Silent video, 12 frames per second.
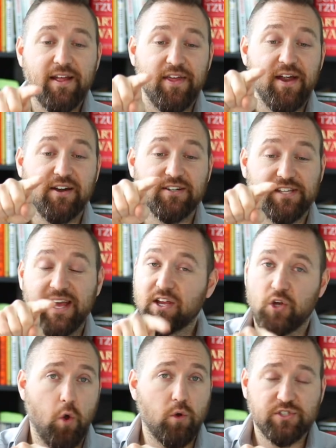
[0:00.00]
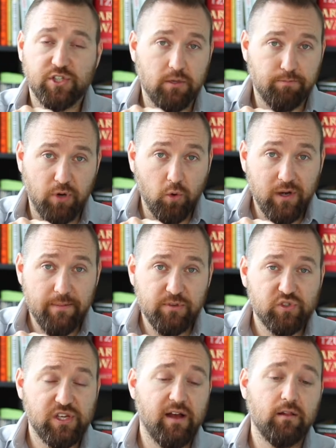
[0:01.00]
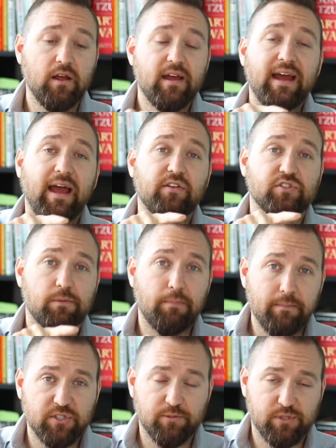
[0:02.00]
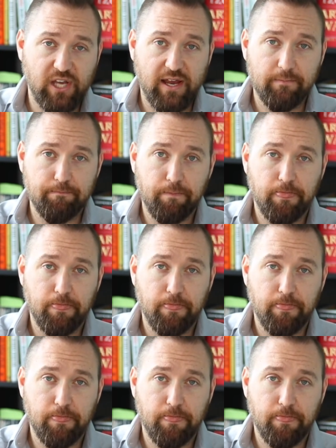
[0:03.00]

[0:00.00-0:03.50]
there's a course or a program you sell, and there's a membership site.